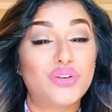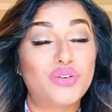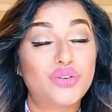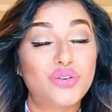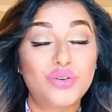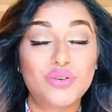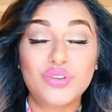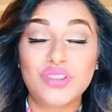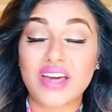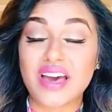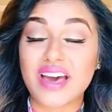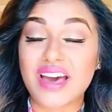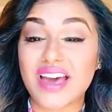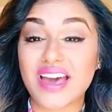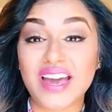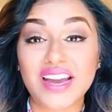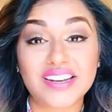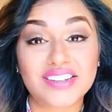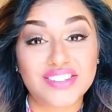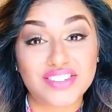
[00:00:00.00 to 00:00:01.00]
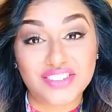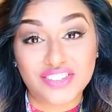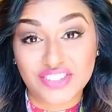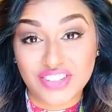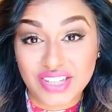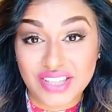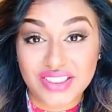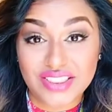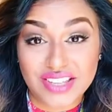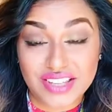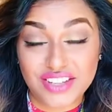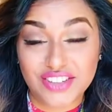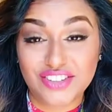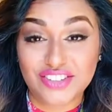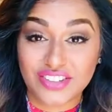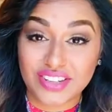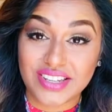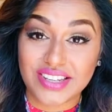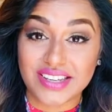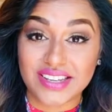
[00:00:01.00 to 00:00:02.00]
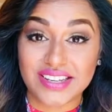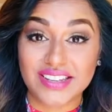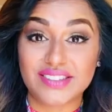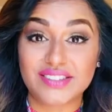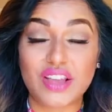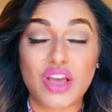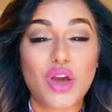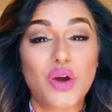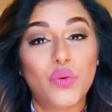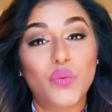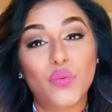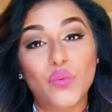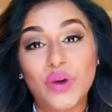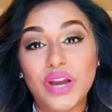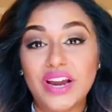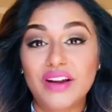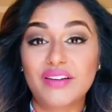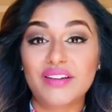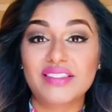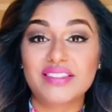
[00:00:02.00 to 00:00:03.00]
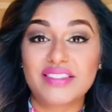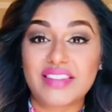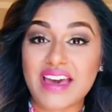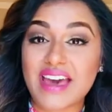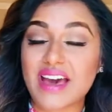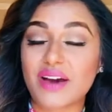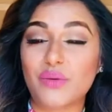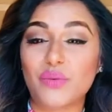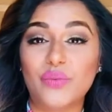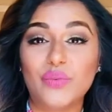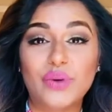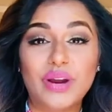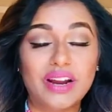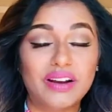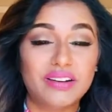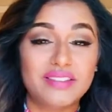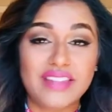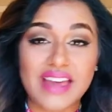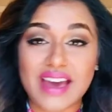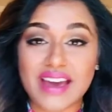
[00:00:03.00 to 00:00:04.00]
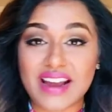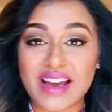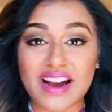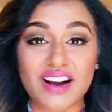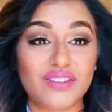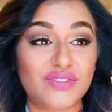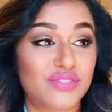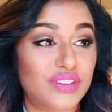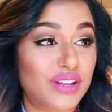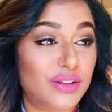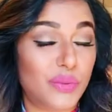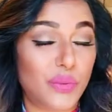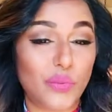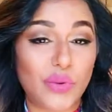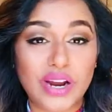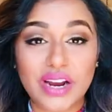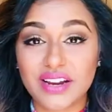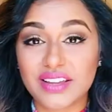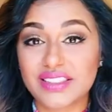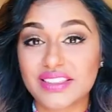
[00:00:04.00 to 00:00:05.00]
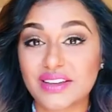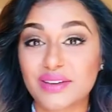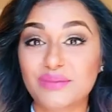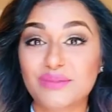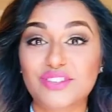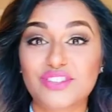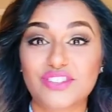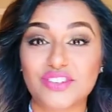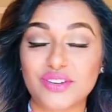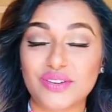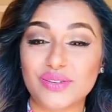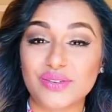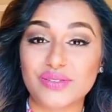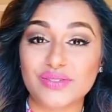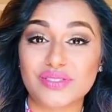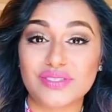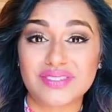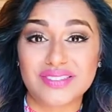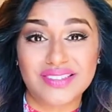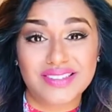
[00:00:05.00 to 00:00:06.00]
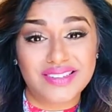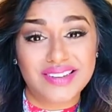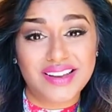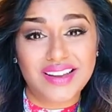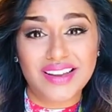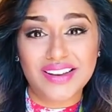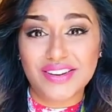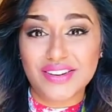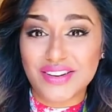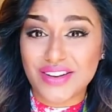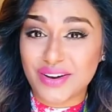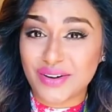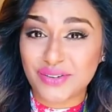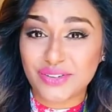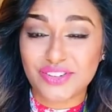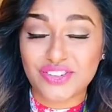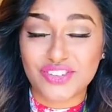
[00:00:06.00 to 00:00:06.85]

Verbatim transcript: Who the heck does she think she is? Wearing that, wearing that outfit, wearing them shoes. No,